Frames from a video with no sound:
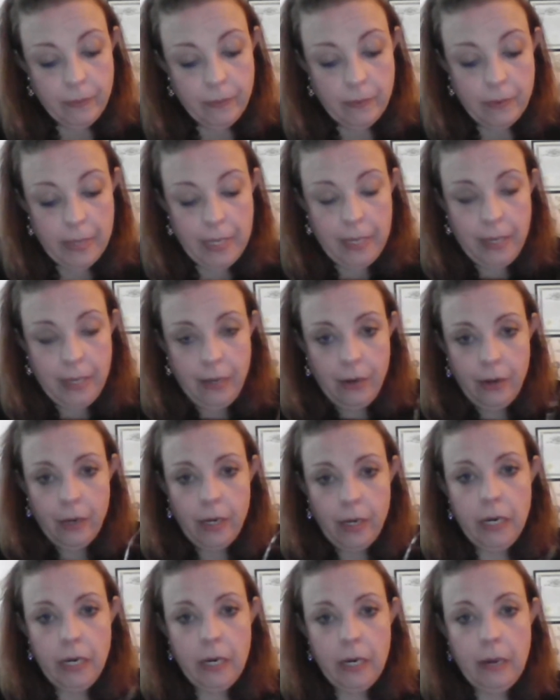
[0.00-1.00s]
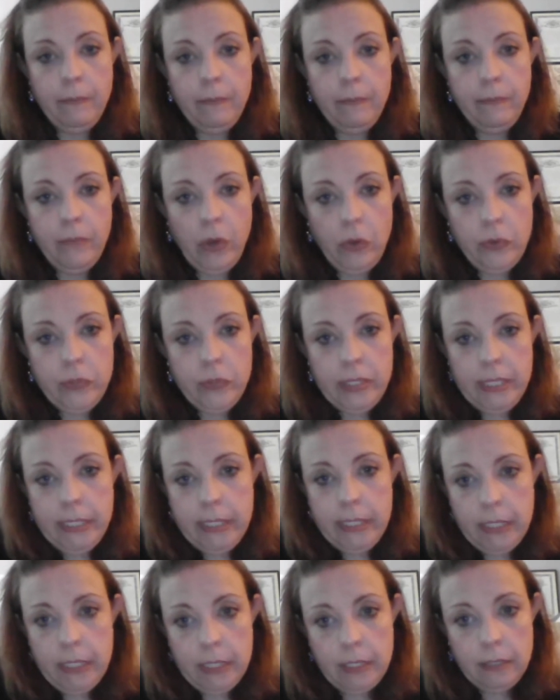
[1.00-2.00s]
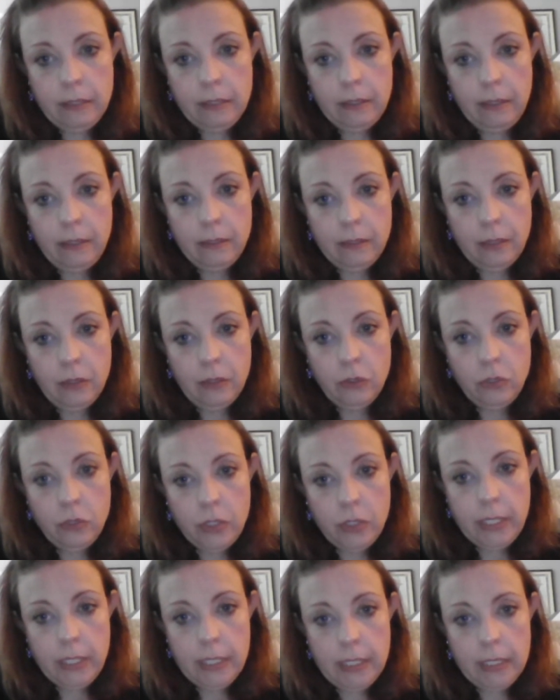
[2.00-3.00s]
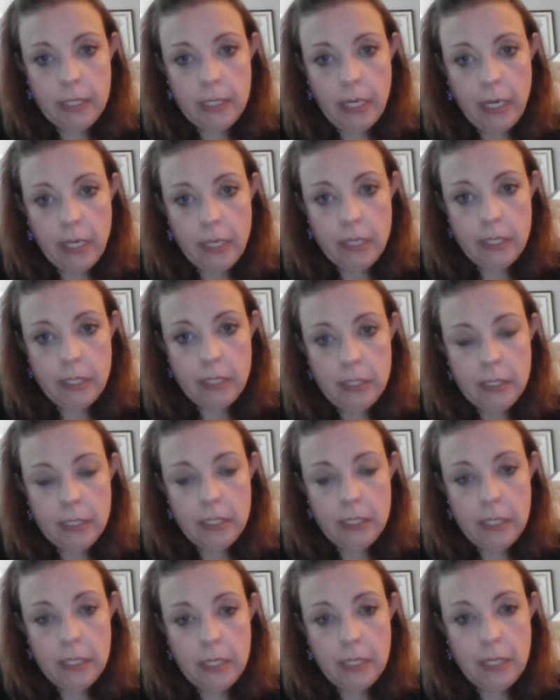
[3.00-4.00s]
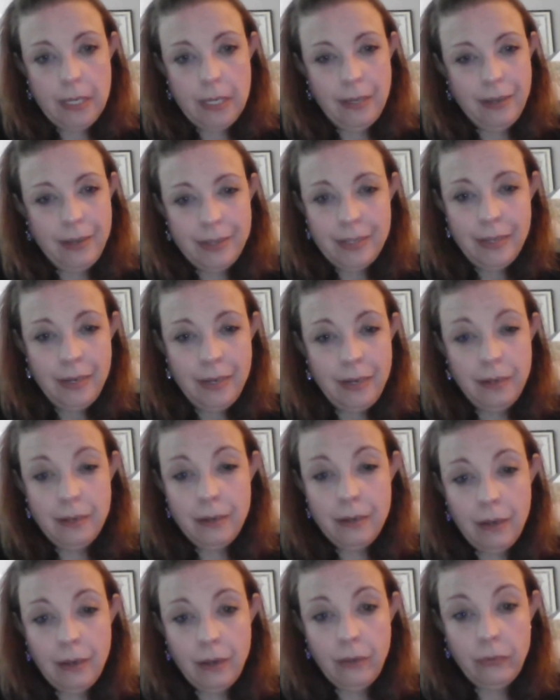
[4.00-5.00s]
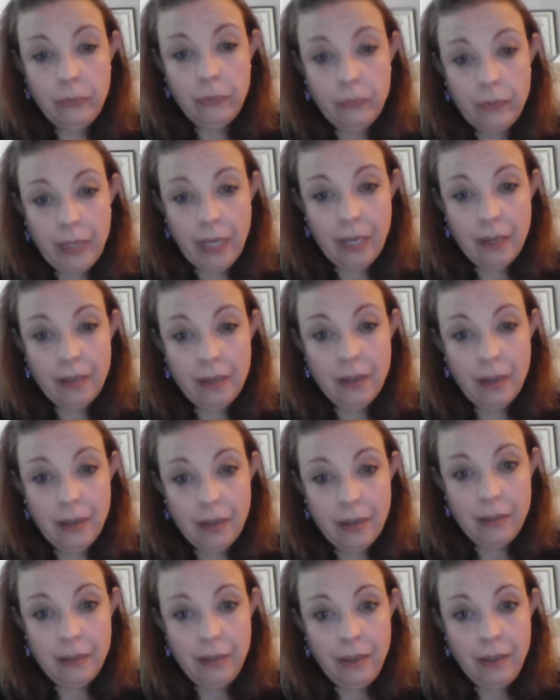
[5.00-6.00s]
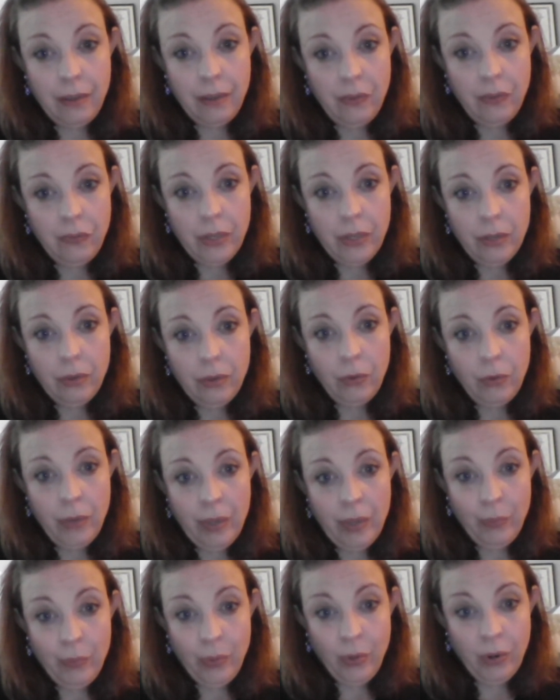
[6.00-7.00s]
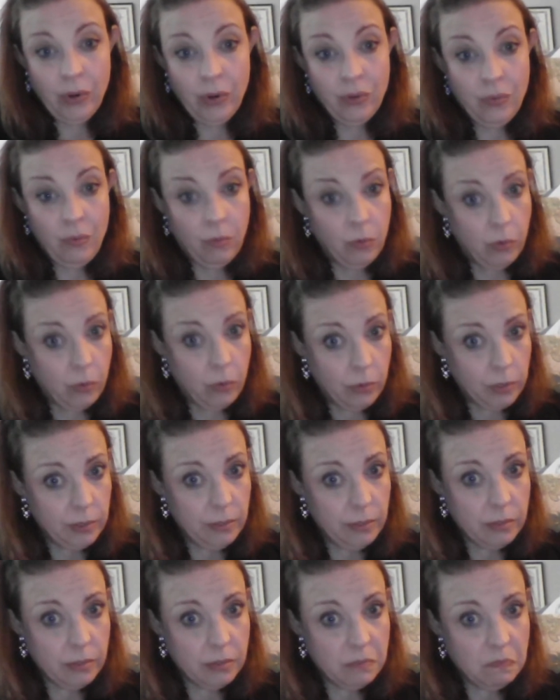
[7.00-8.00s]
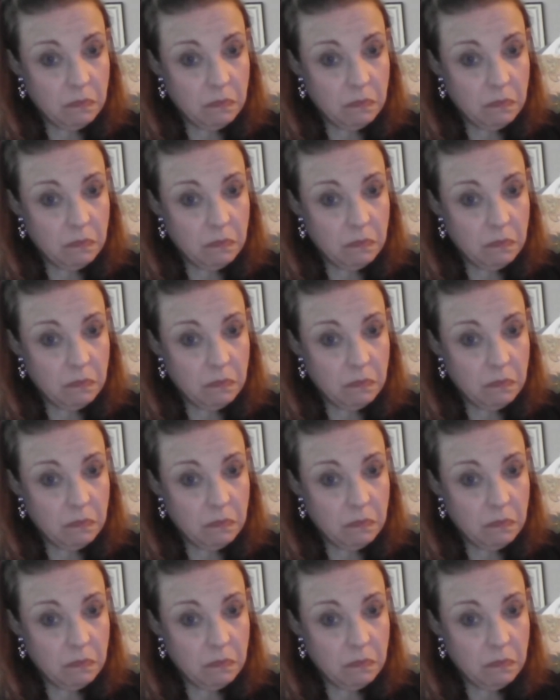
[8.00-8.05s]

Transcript: Here, Moses essentially says, isn't it enough that God gave you important roles?